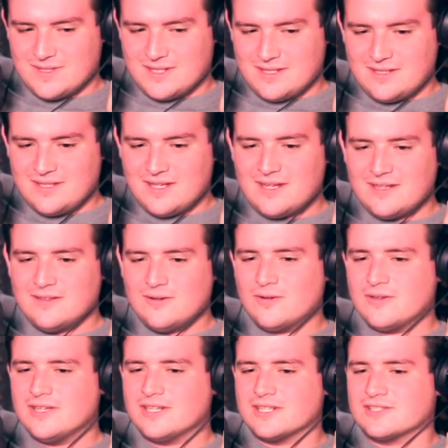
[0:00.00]
Yeah,
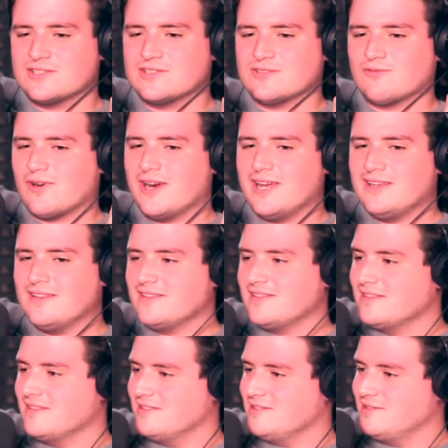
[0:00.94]
or like
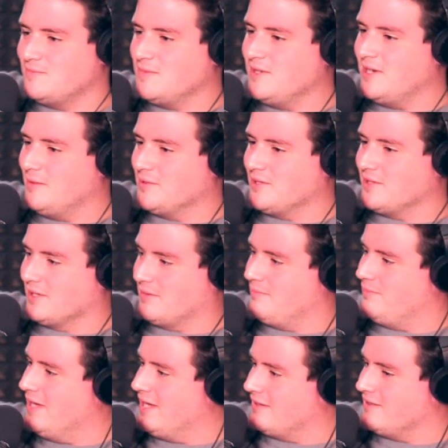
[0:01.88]
strength, just being able to
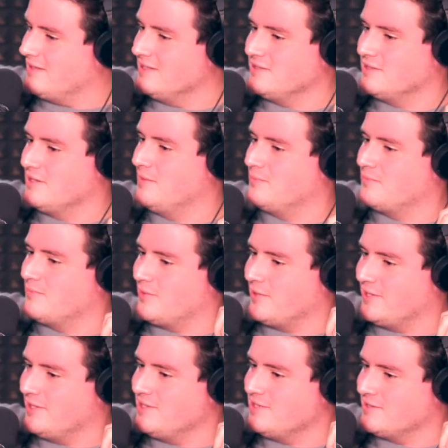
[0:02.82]
like pick things up
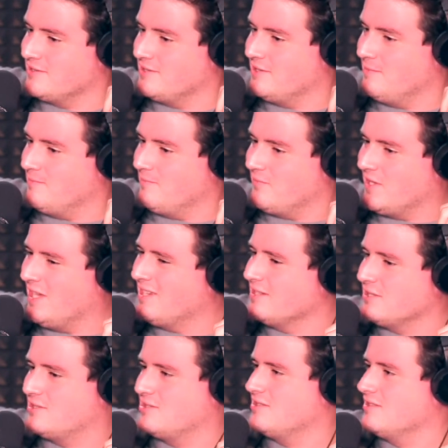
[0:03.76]
pretty easily. Not
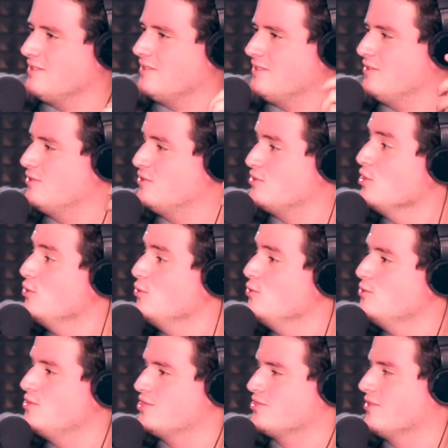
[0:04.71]
like
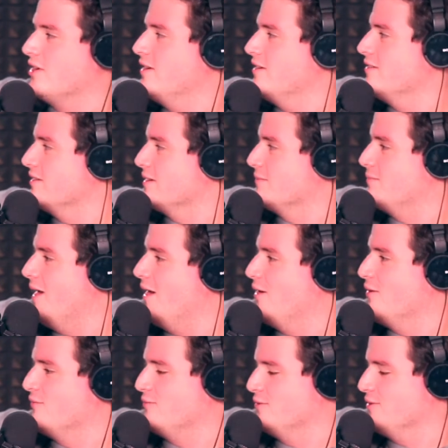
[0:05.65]
too like
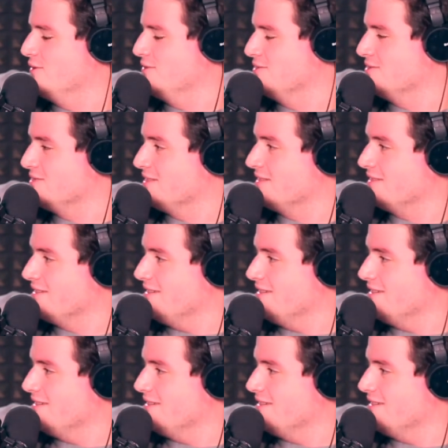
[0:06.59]
powerful though, just like.